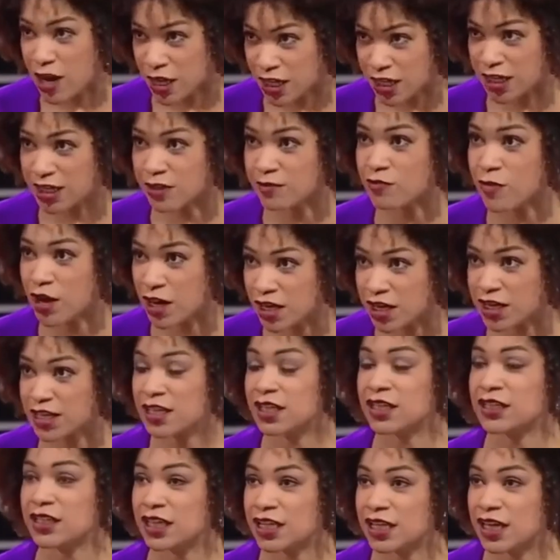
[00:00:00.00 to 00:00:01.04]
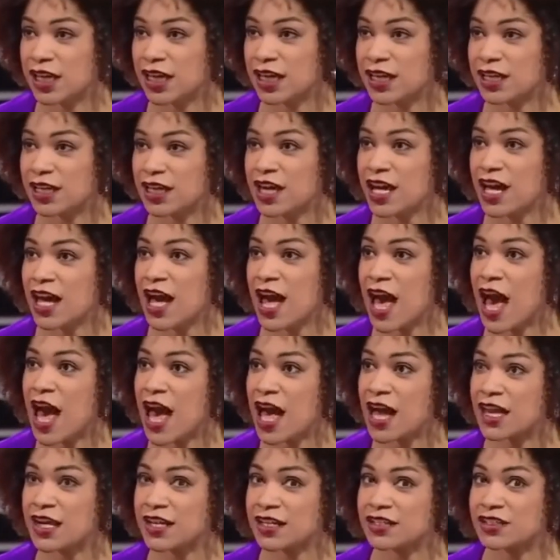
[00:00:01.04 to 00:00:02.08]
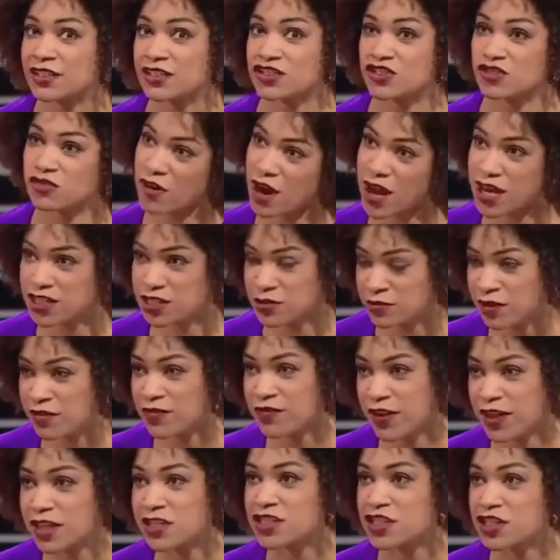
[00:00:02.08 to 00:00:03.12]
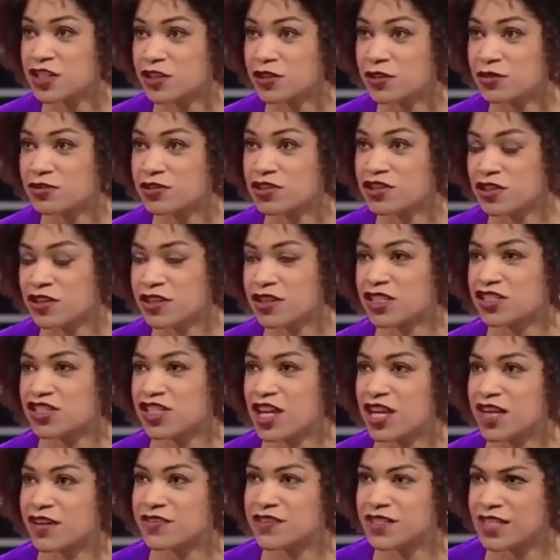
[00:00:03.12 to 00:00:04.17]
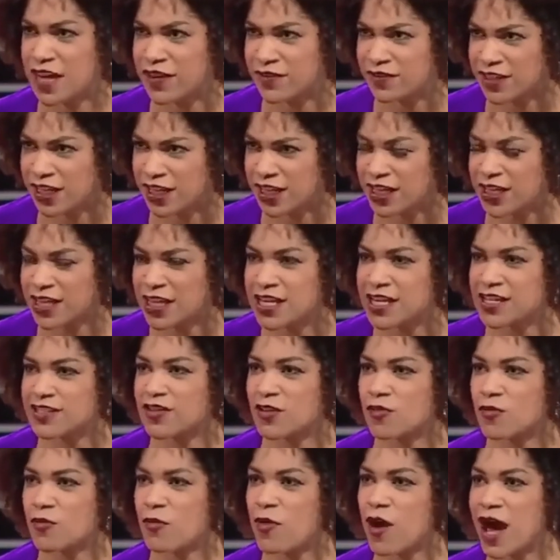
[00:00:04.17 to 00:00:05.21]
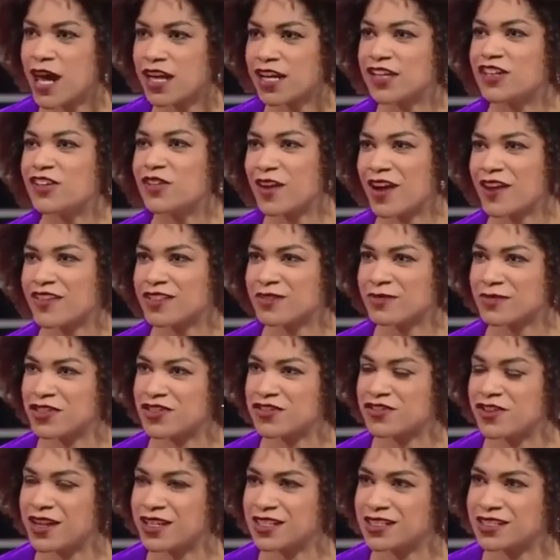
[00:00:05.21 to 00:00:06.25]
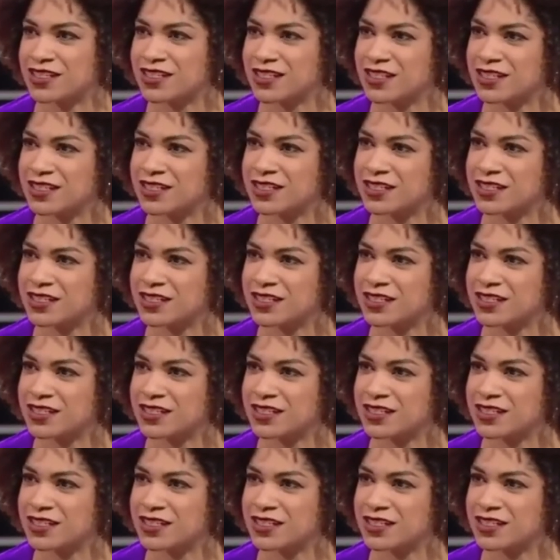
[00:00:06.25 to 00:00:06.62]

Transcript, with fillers: Marty, Marty and Helena, had tried to evict you during mm -hmm. the mm-hmm. chain of safety. So why did you have so much trust?